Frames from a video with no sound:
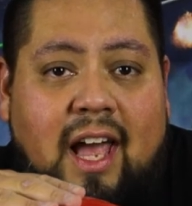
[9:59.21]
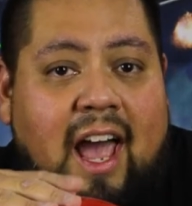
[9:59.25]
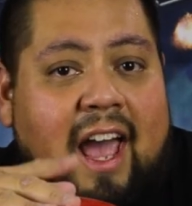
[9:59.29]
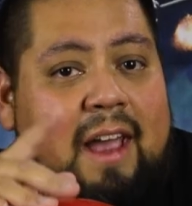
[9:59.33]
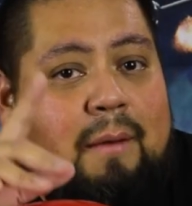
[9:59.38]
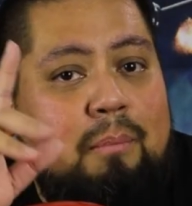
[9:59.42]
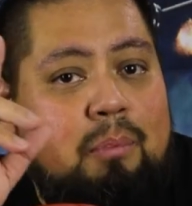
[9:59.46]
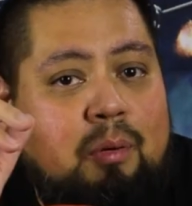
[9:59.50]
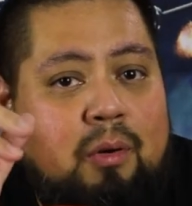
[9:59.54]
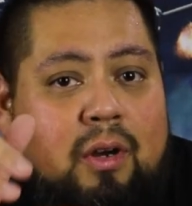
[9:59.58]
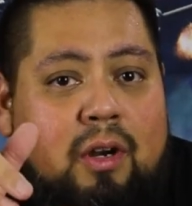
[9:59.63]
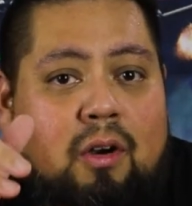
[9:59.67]
I
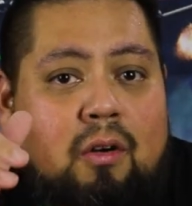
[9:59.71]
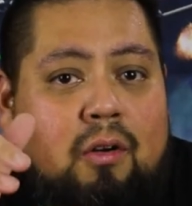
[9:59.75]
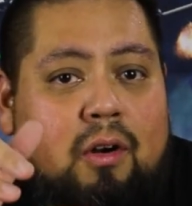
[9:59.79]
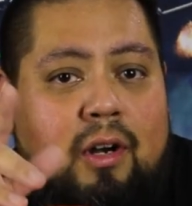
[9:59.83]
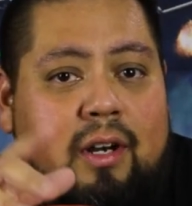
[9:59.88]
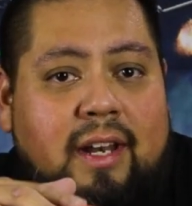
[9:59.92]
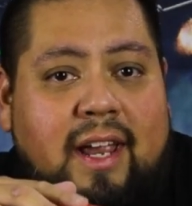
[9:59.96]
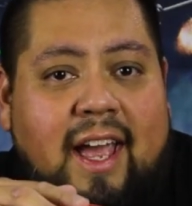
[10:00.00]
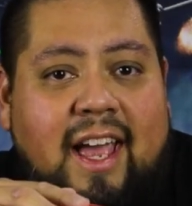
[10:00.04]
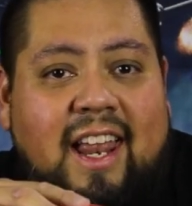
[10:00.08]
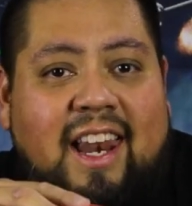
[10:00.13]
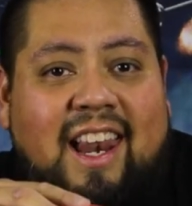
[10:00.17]

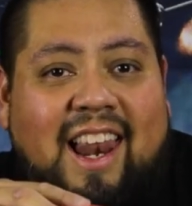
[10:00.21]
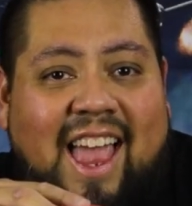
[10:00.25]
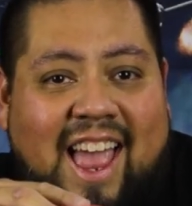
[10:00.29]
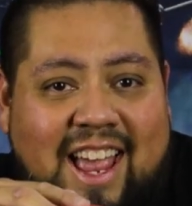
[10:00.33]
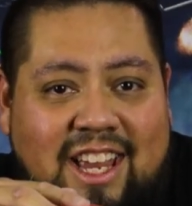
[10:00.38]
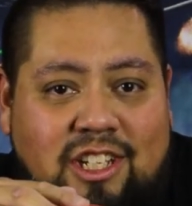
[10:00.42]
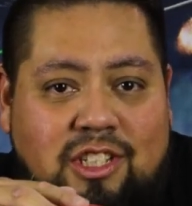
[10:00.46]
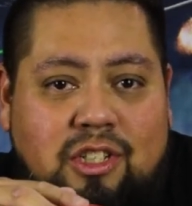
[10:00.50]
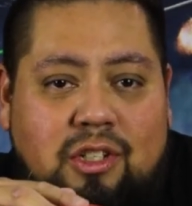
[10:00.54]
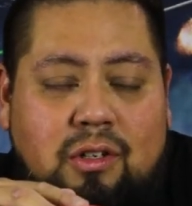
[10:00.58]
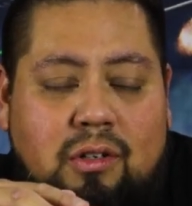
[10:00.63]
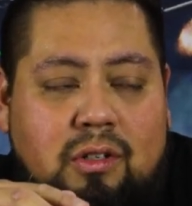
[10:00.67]
pre-ordered that
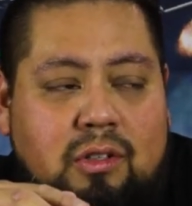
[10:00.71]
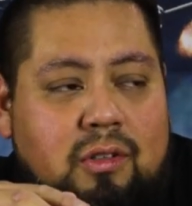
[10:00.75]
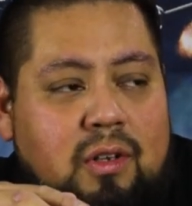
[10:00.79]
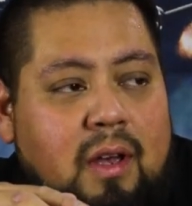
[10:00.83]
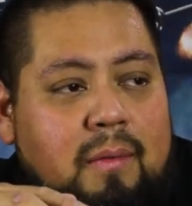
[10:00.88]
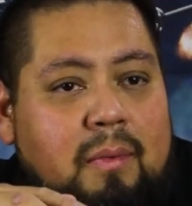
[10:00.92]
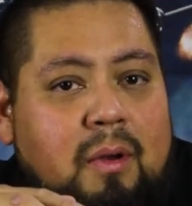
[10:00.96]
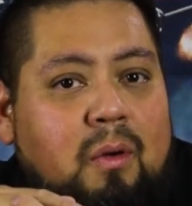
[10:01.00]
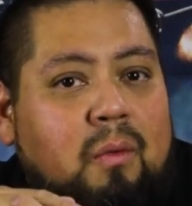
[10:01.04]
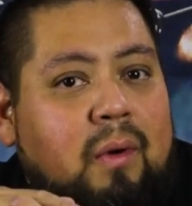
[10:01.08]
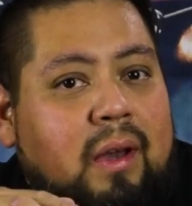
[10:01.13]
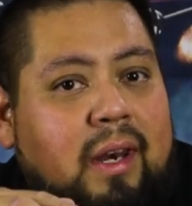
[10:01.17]
last year, so
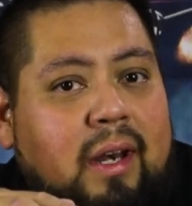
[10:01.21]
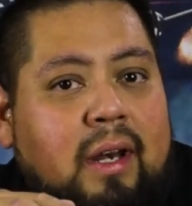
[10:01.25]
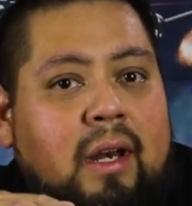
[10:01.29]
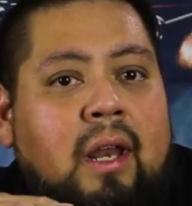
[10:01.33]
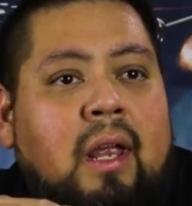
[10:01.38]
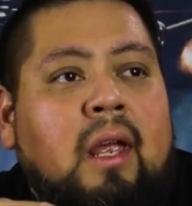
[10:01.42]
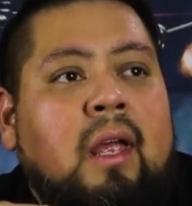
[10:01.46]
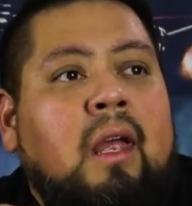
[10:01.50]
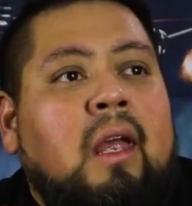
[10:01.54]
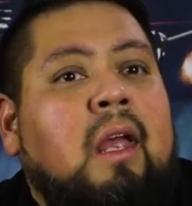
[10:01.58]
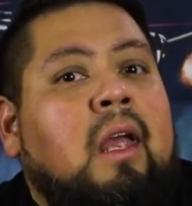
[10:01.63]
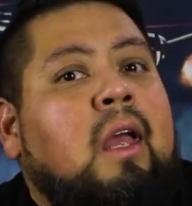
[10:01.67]
I've been waiting
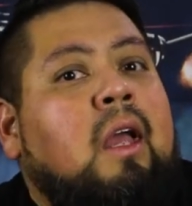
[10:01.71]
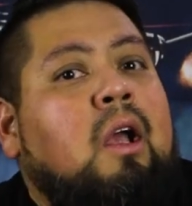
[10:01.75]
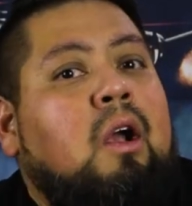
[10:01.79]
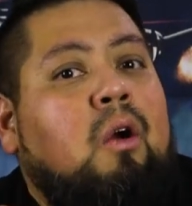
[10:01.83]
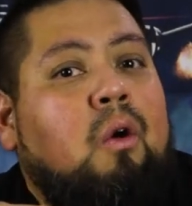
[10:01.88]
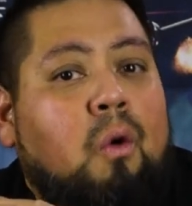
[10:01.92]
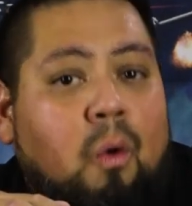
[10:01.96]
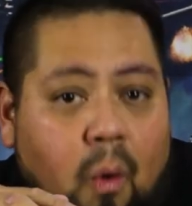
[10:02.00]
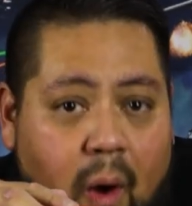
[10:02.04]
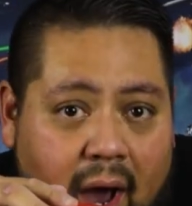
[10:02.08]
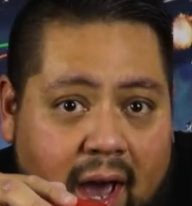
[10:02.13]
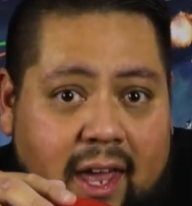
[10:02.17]

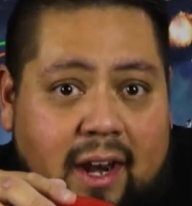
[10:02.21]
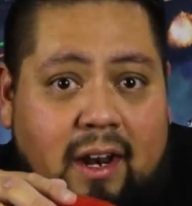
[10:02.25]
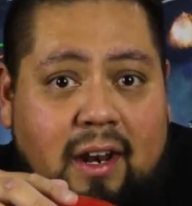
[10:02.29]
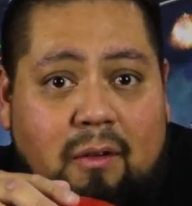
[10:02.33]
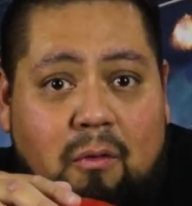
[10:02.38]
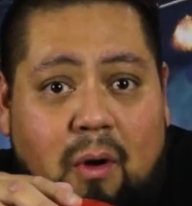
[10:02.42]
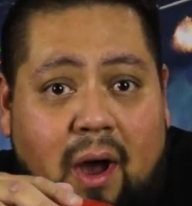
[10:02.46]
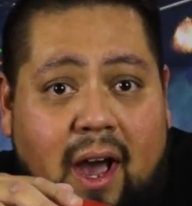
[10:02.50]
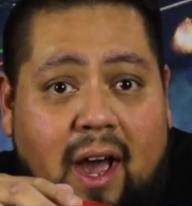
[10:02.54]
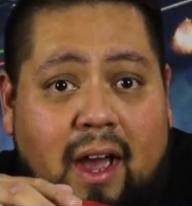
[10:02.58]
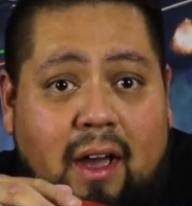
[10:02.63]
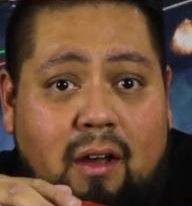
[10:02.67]
quite a
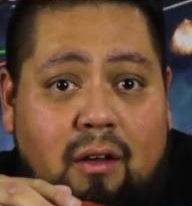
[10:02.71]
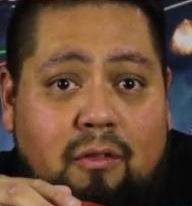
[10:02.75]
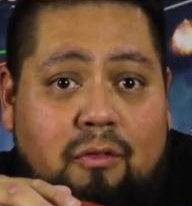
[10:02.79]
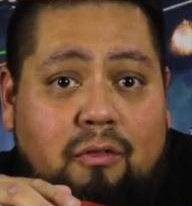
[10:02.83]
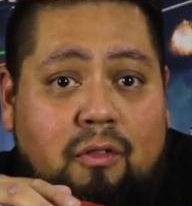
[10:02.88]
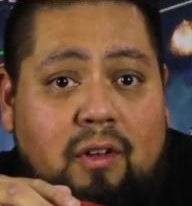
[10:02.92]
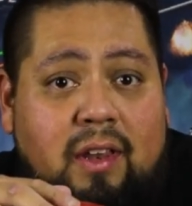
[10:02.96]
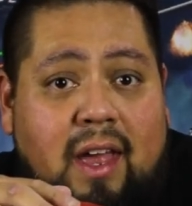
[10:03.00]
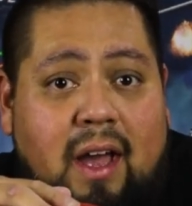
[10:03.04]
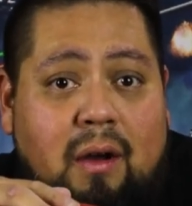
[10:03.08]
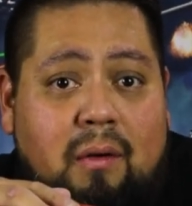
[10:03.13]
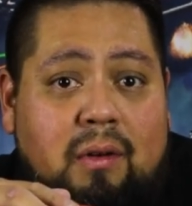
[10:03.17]
while
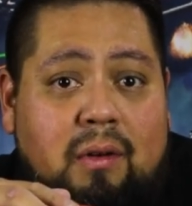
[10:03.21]
for that